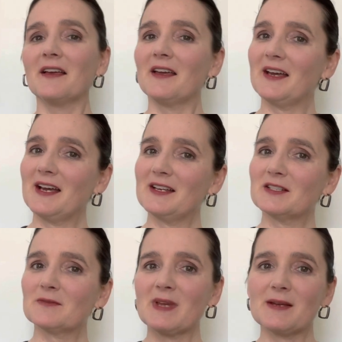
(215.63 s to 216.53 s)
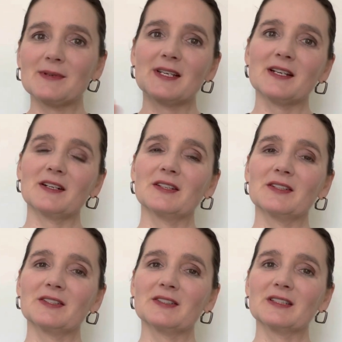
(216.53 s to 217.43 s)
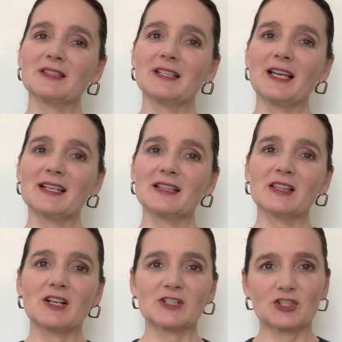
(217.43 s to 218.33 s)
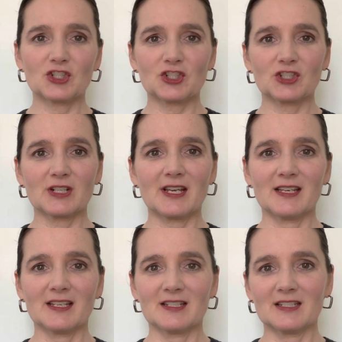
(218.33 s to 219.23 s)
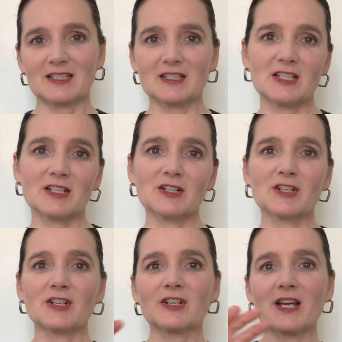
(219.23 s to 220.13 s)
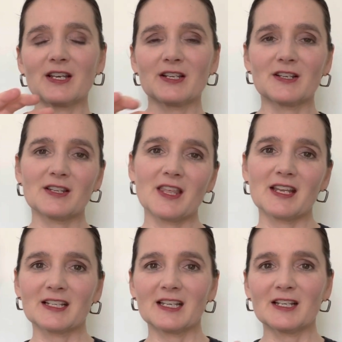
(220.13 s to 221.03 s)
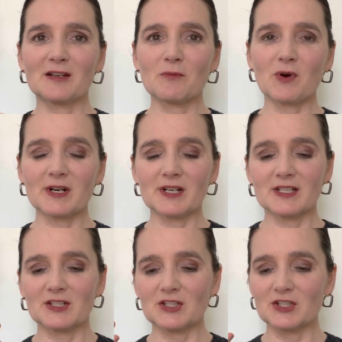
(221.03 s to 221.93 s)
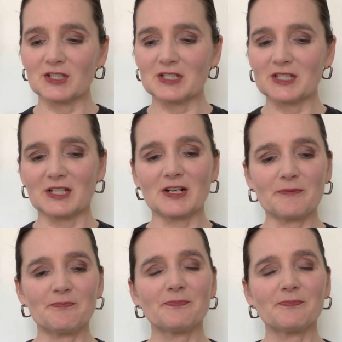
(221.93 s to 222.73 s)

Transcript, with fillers: and maybe a late lunch and dinner, and then getting more into just dinner.